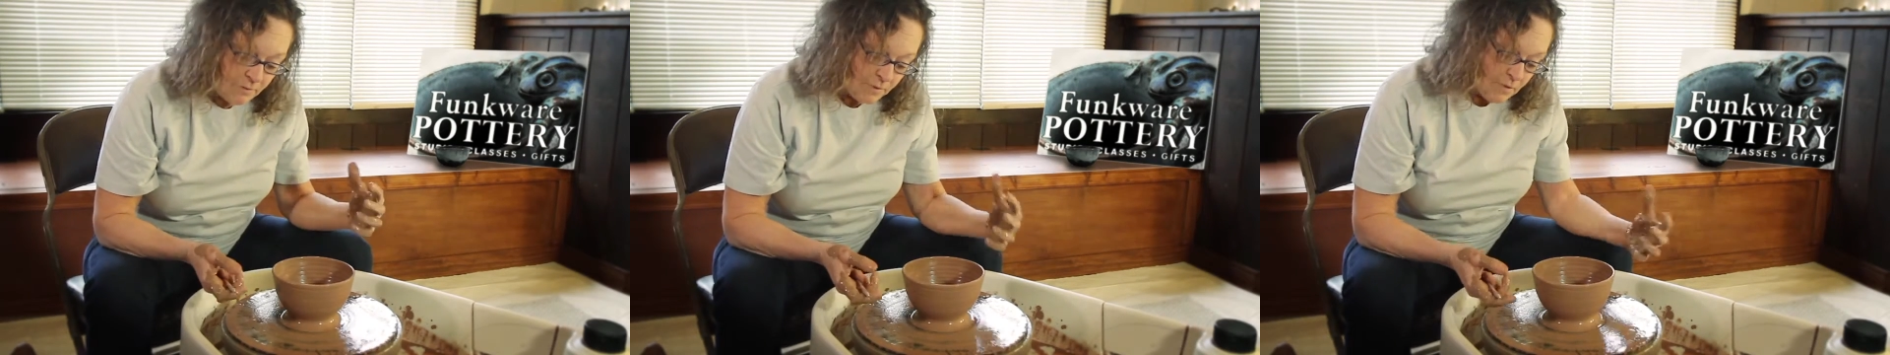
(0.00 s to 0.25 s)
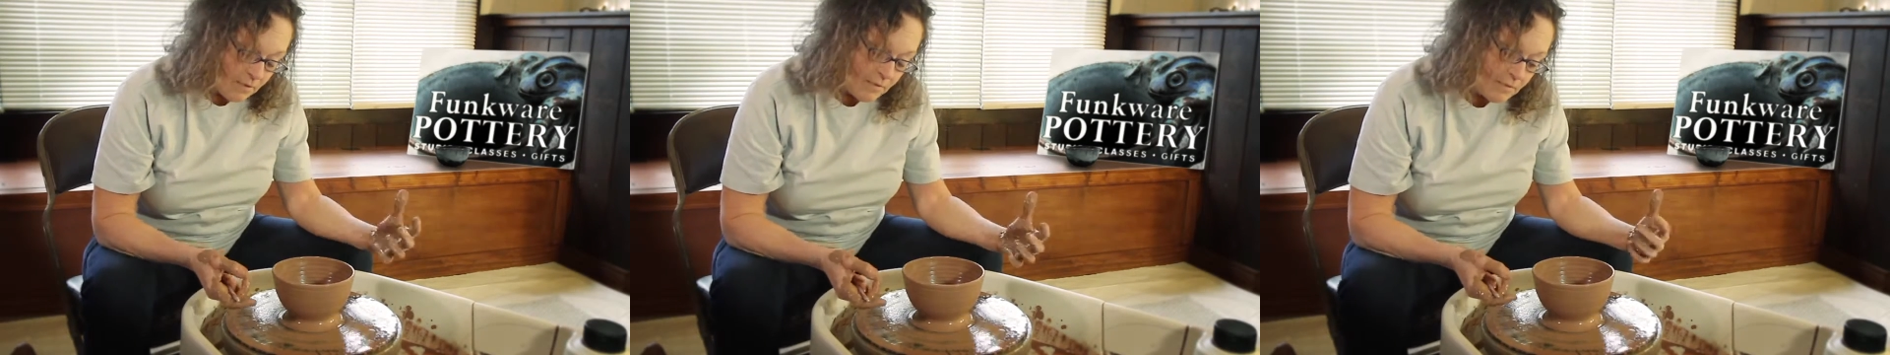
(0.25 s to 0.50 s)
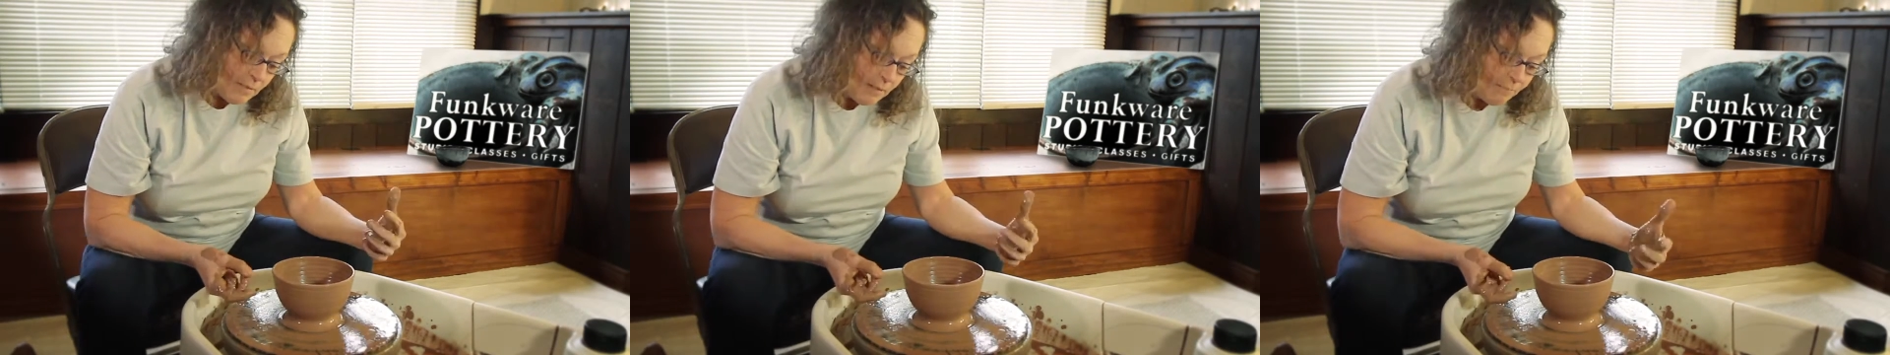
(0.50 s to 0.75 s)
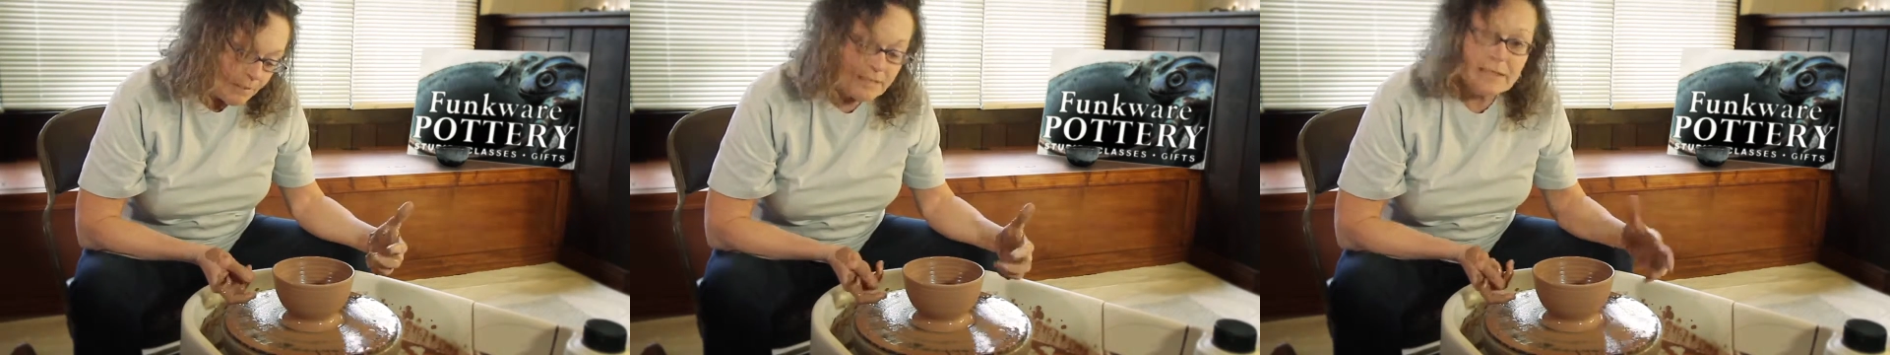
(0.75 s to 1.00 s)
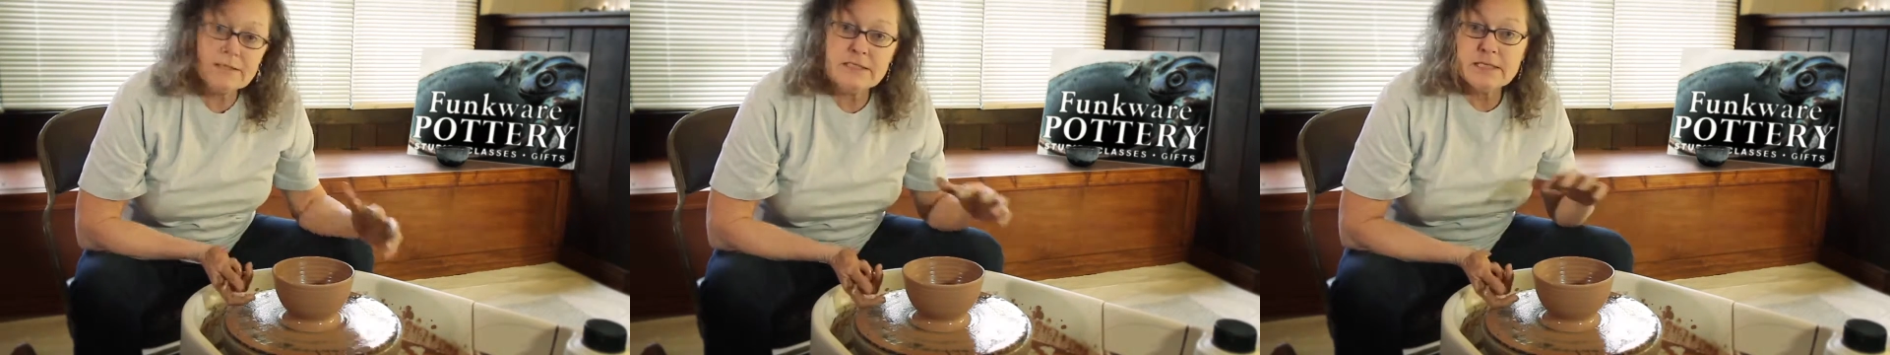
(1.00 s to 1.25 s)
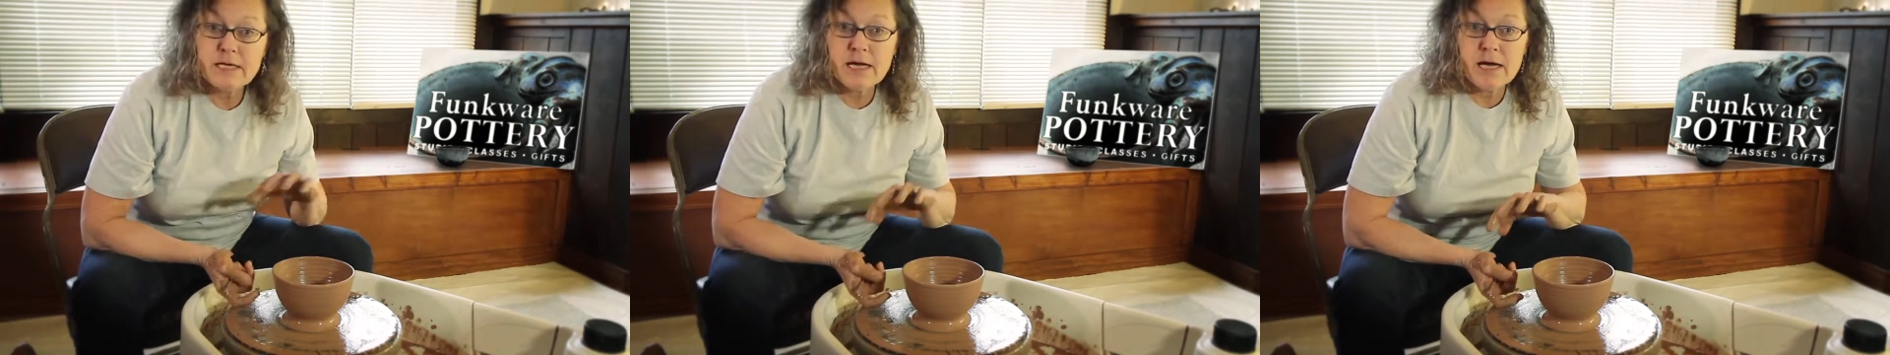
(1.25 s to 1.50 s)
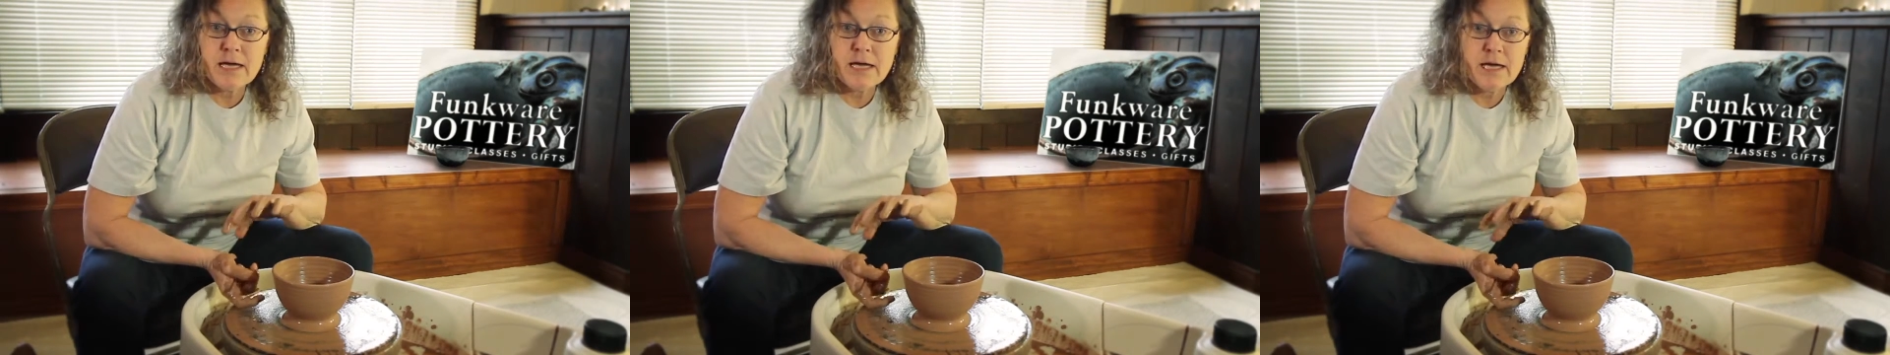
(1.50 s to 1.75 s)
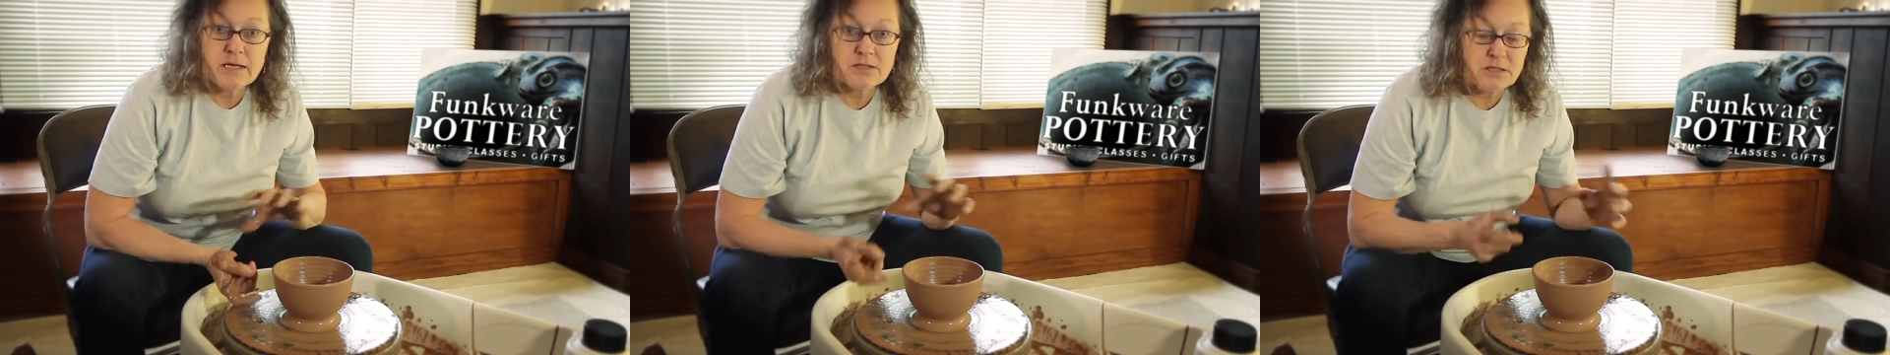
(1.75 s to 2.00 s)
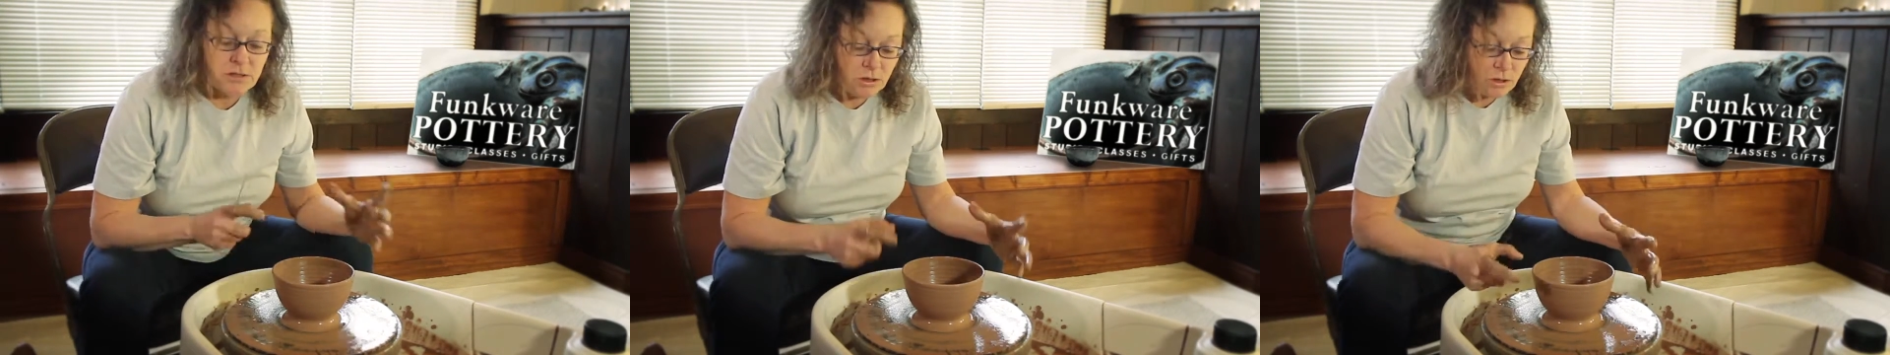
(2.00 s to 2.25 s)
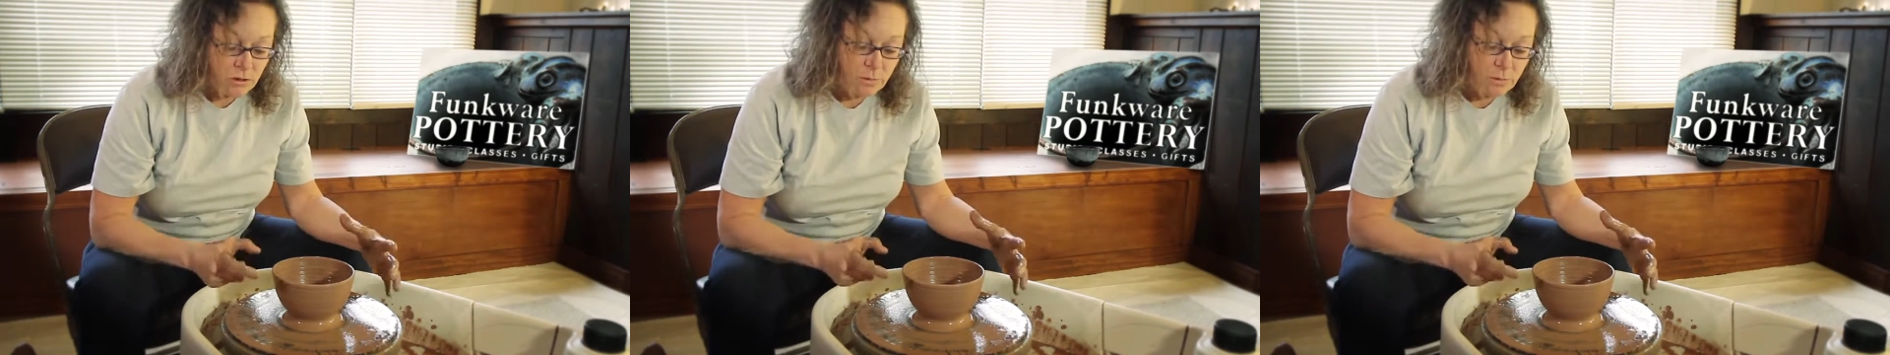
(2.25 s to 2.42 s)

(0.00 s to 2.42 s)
because in my technique I actually turn the